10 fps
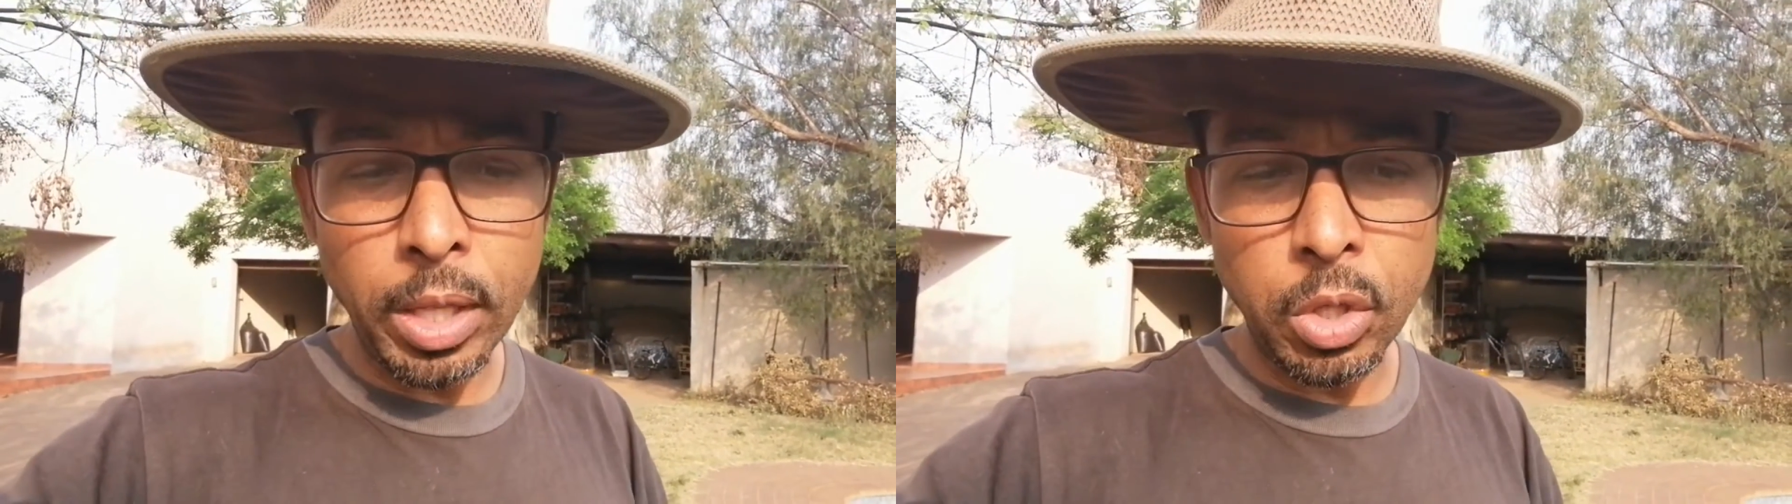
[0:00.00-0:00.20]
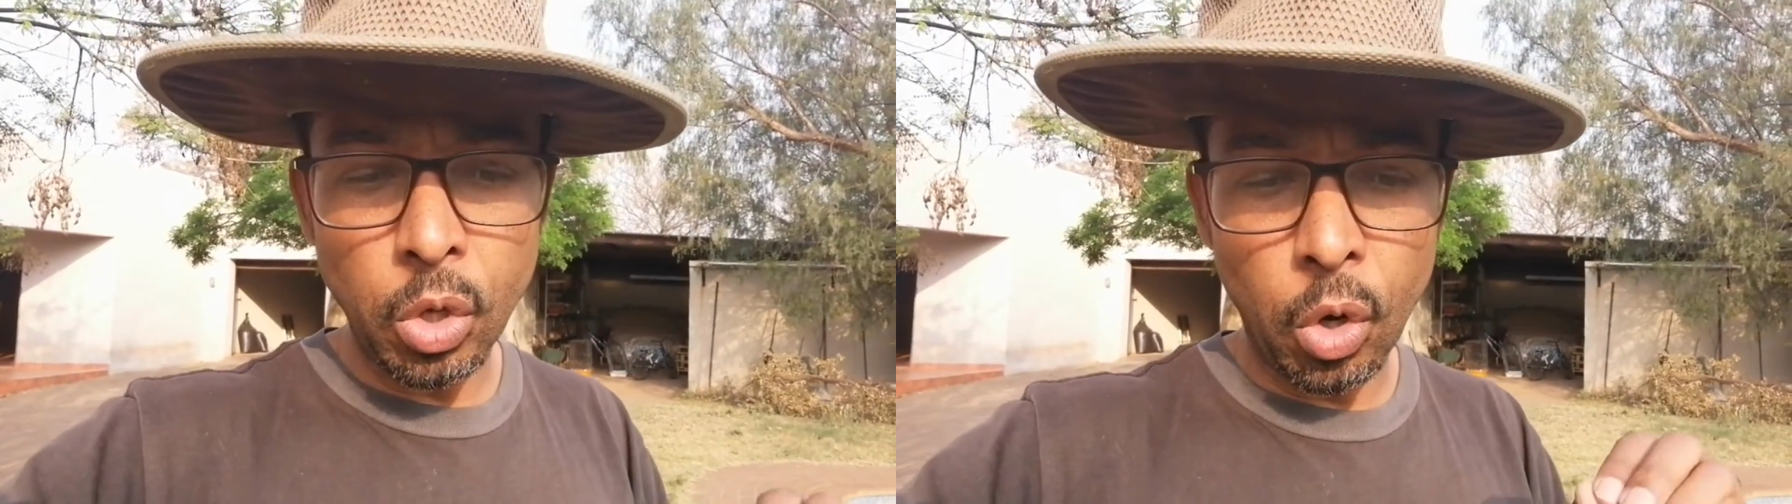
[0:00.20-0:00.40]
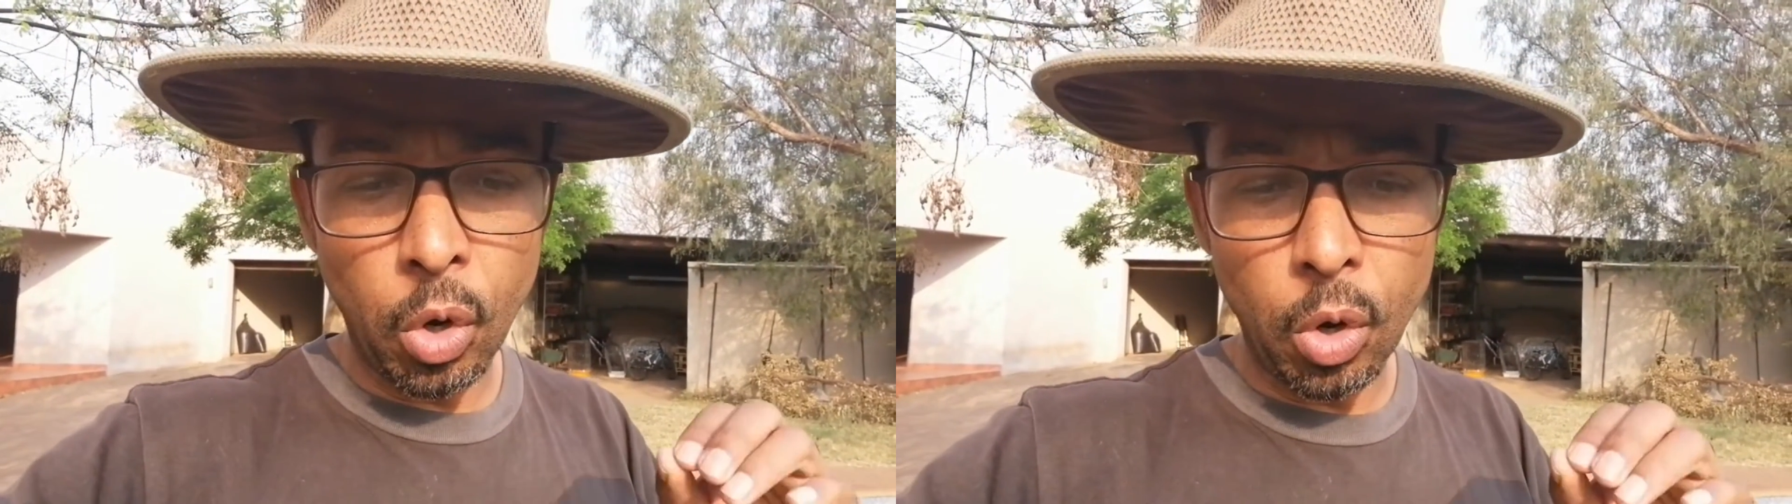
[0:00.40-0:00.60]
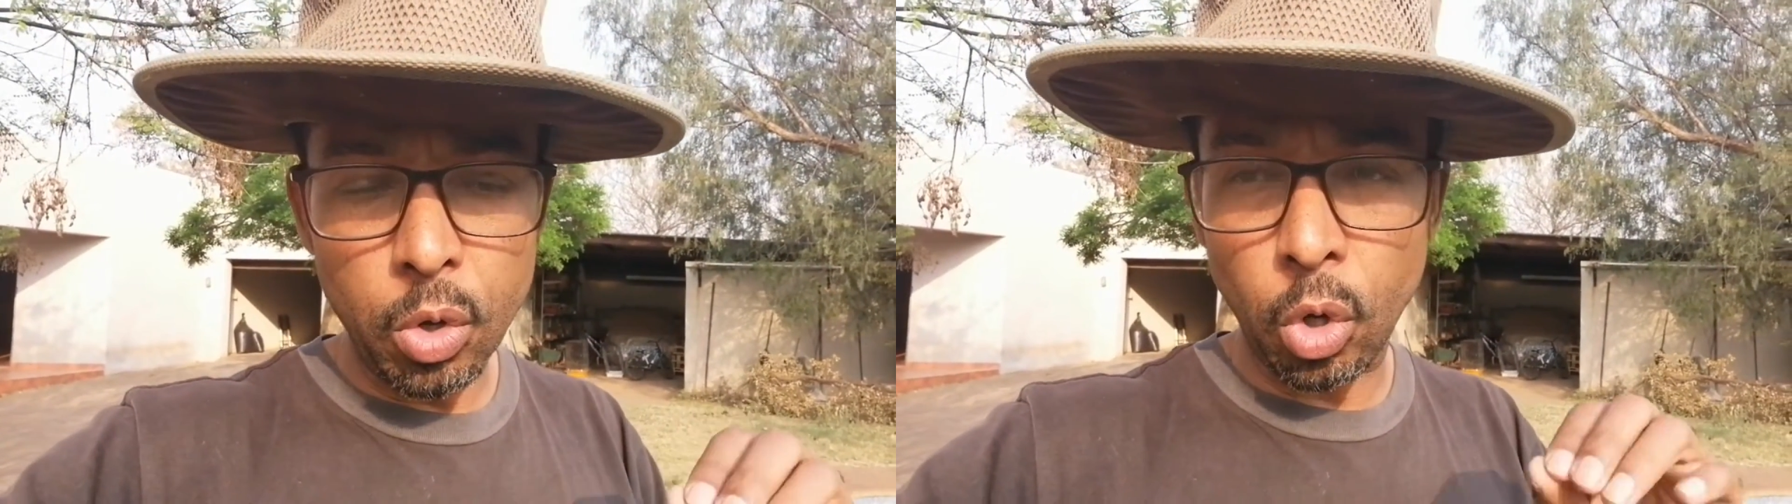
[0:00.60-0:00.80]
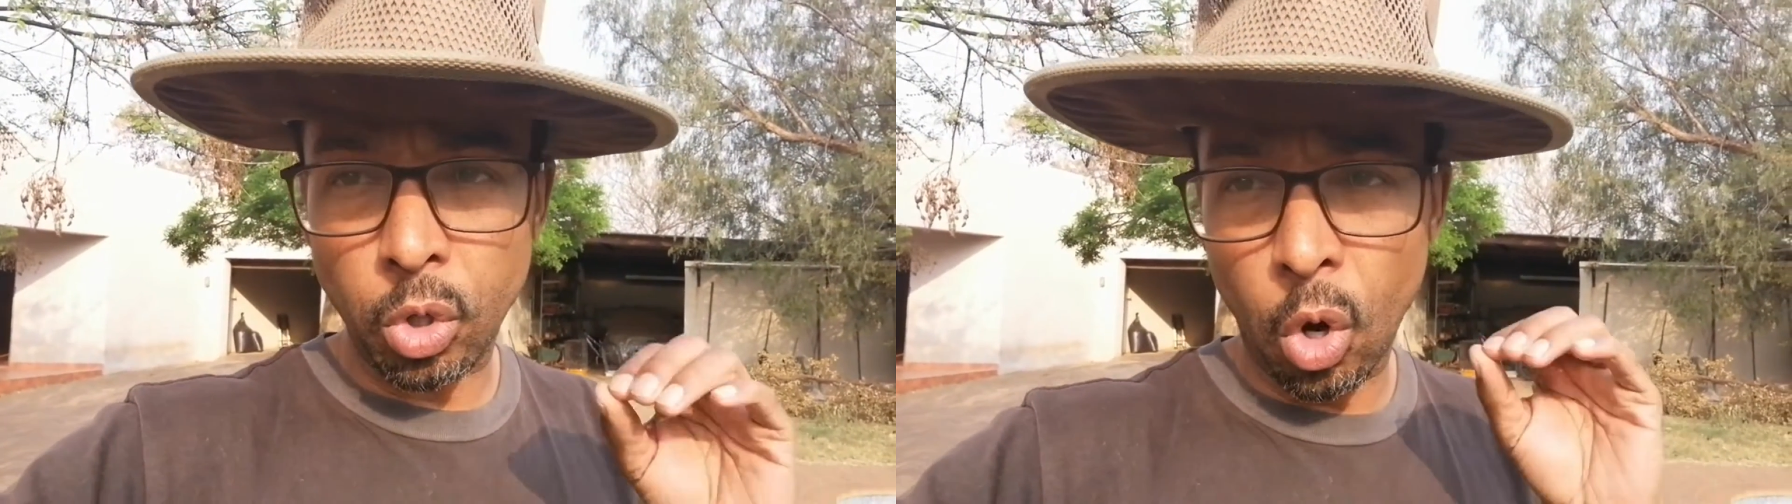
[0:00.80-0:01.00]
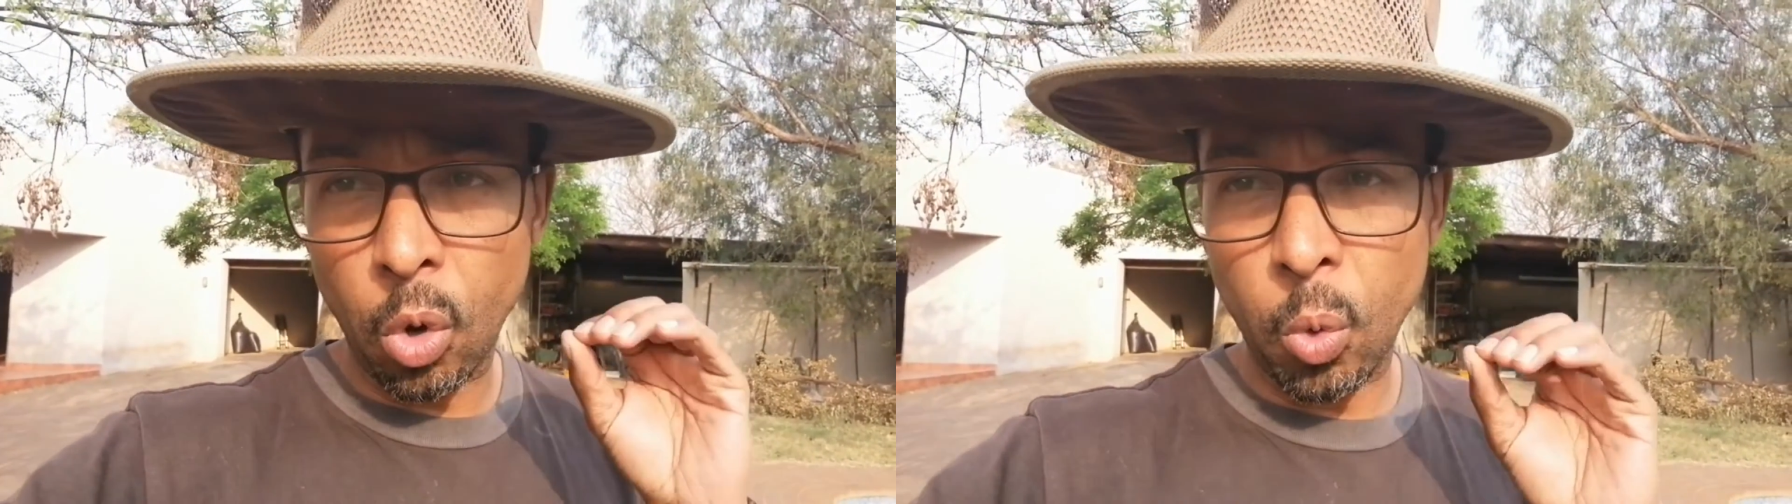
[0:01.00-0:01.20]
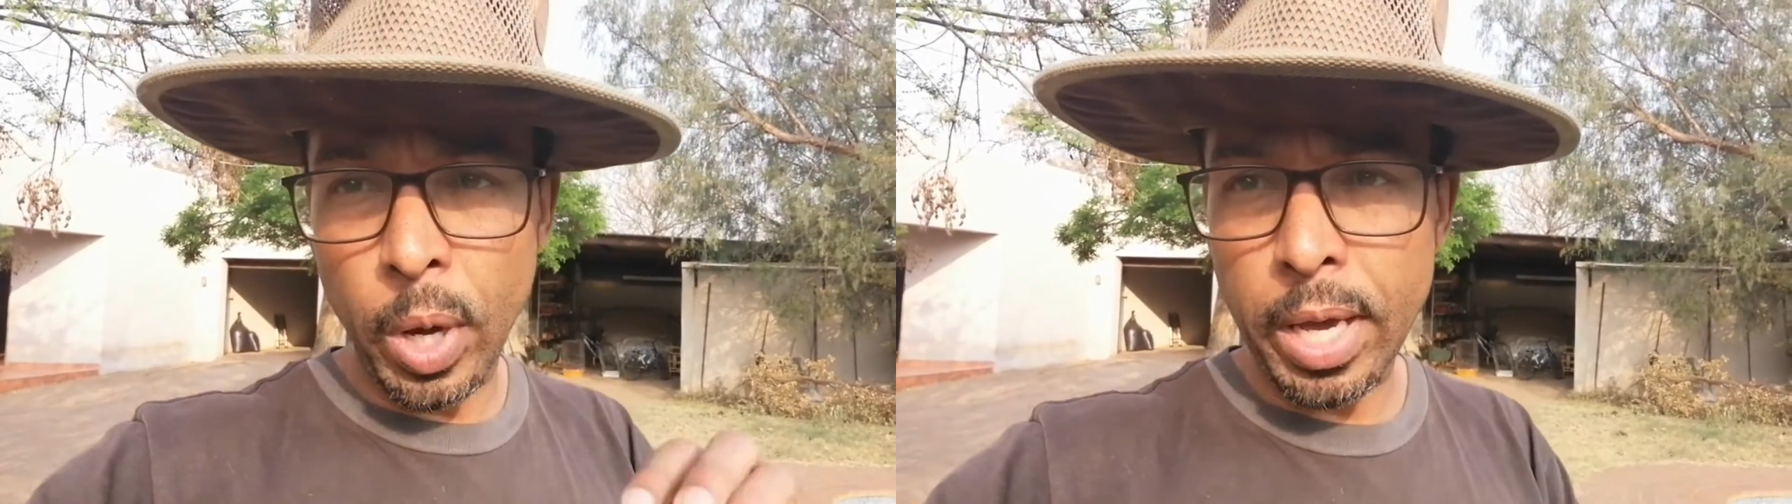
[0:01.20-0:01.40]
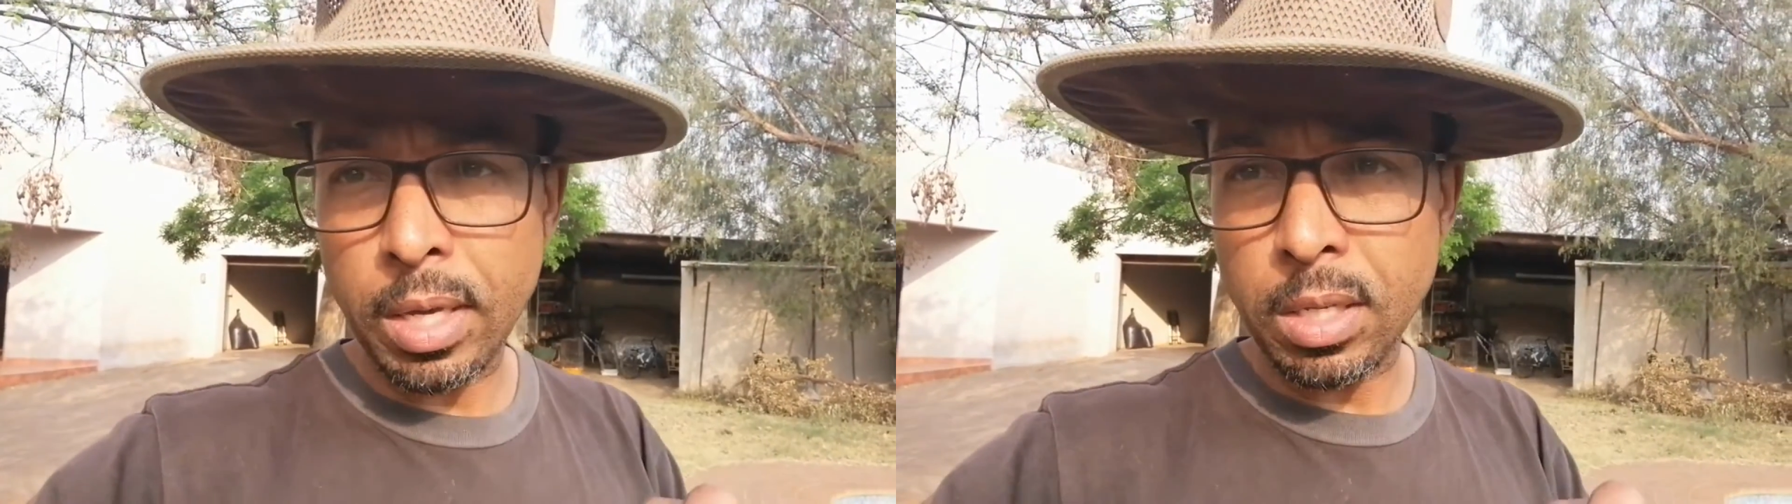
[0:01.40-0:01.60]
your dog
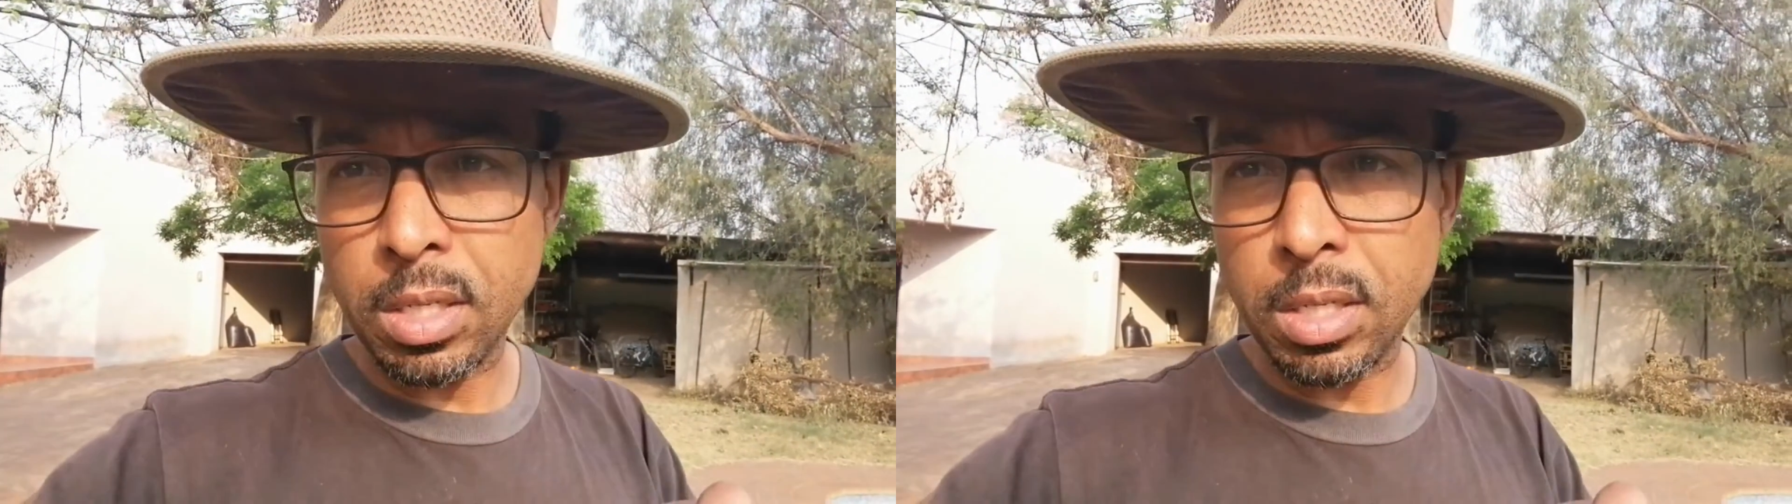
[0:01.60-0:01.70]
weighs,